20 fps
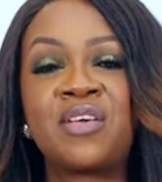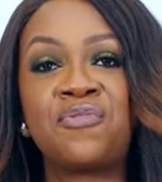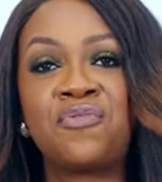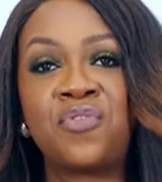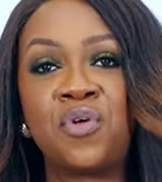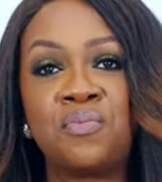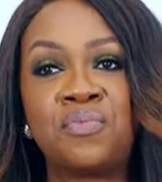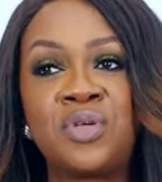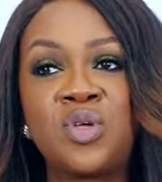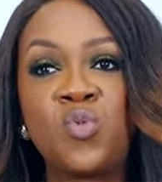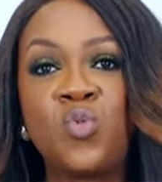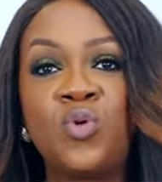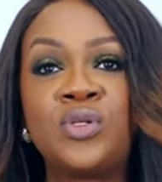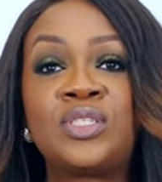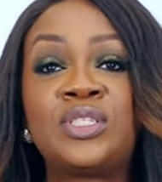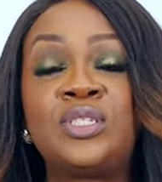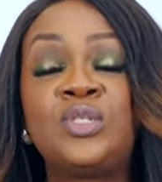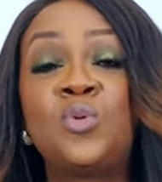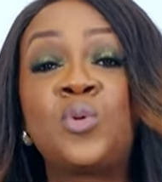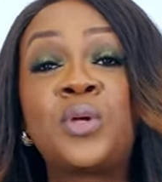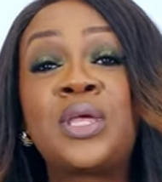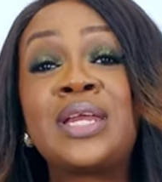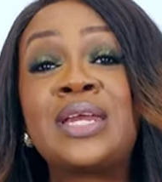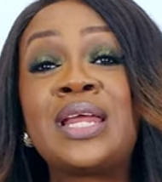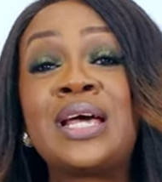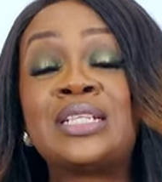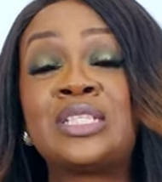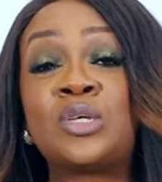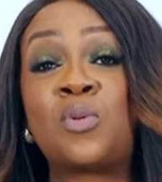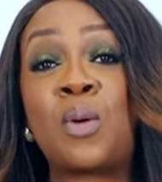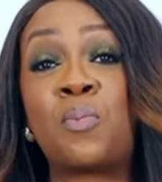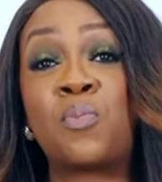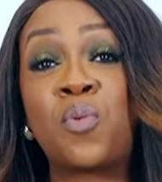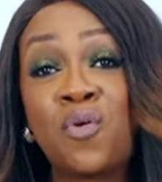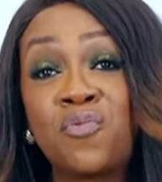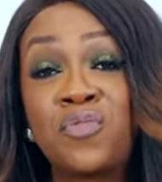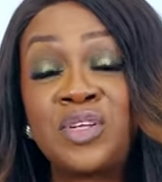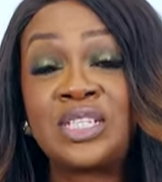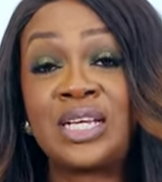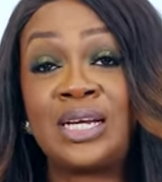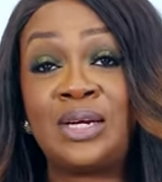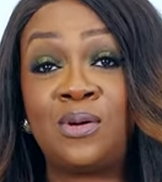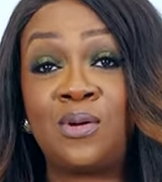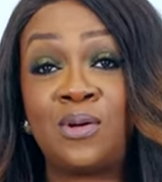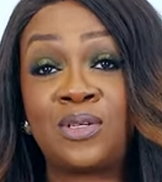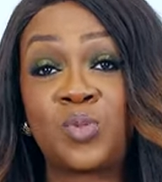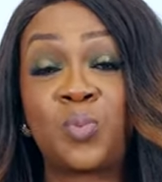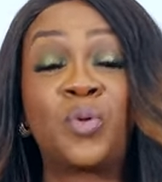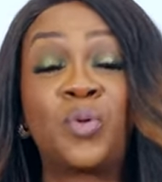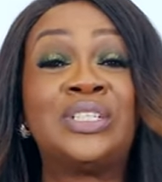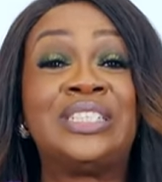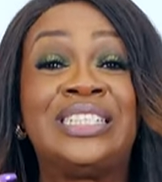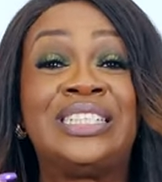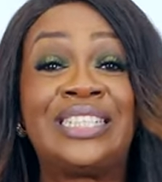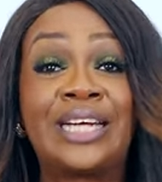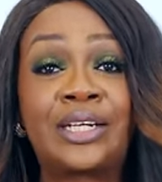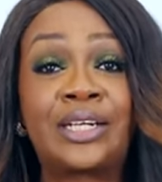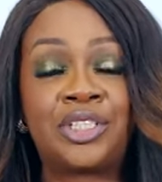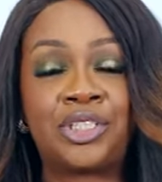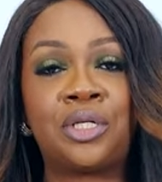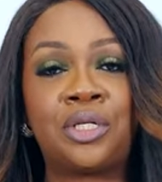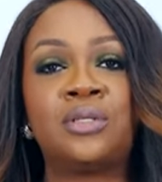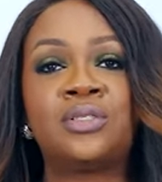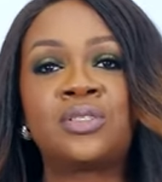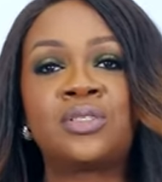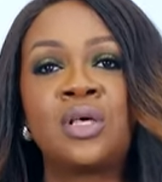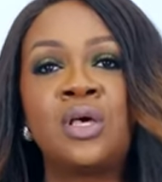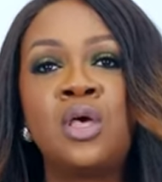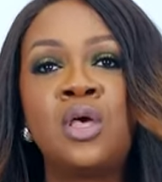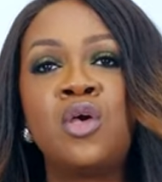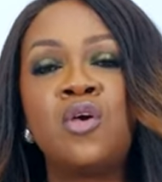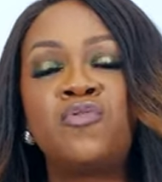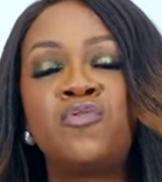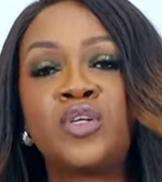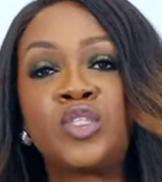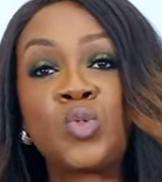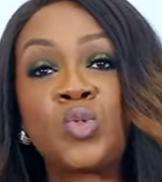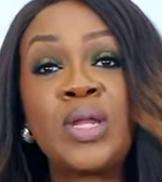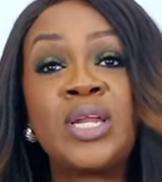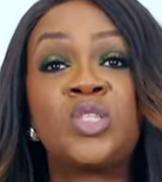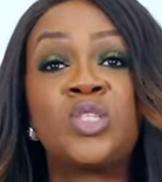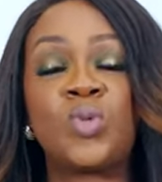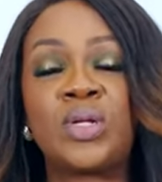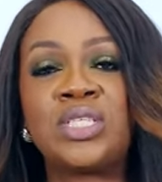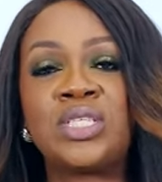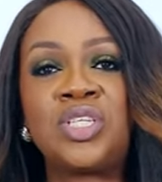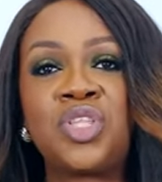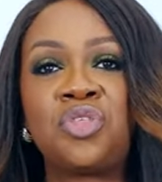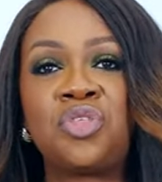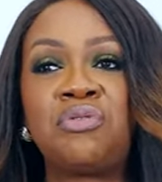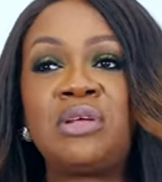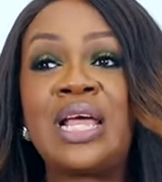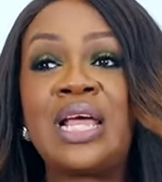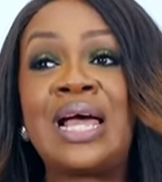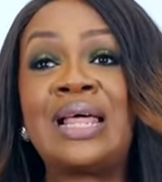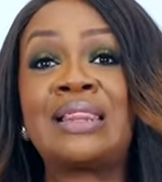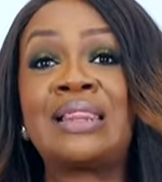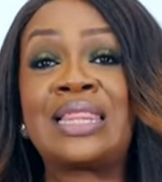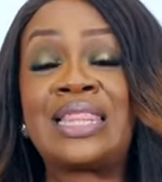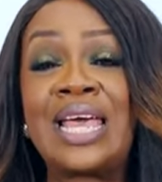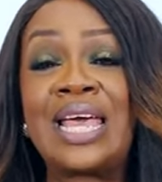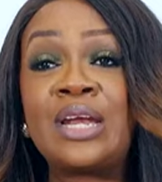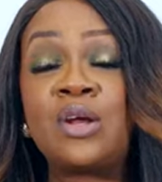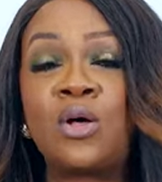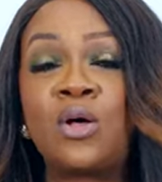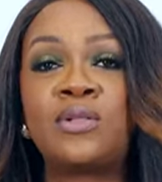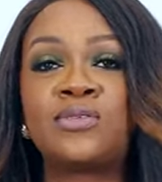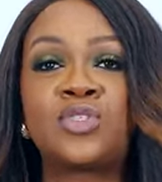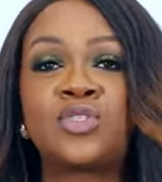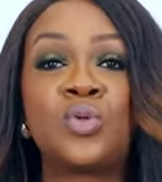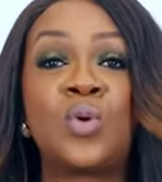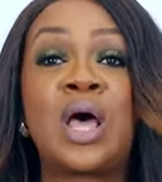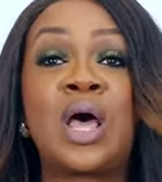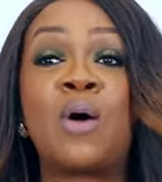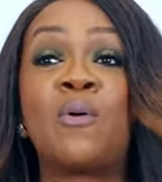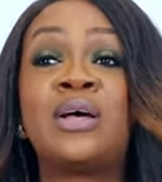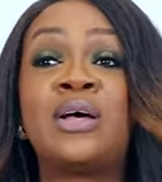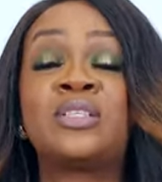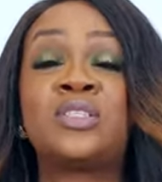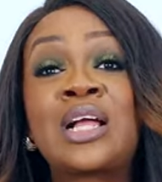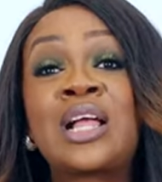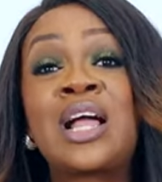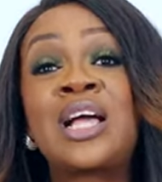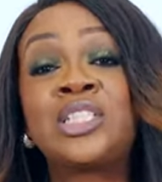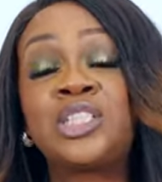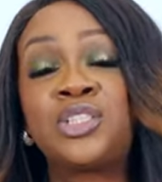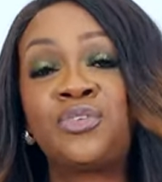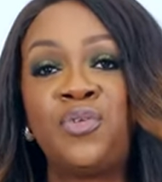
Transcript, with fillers: for me was looking at our profit and loss projections for 2023 and then also our cash